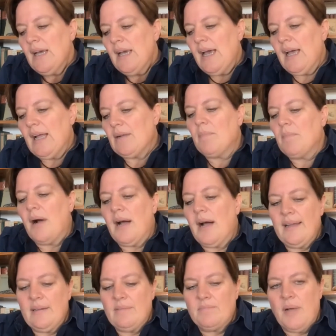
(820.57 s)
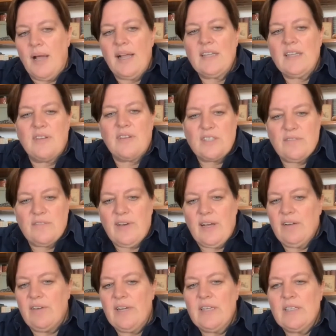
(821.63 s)
And my Huis van
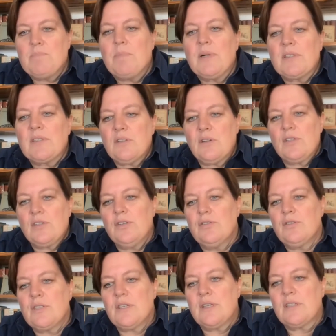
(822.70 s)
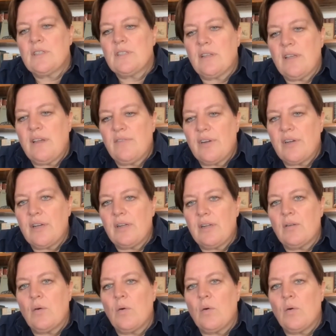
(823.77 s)
Chevallerie is built on using South African,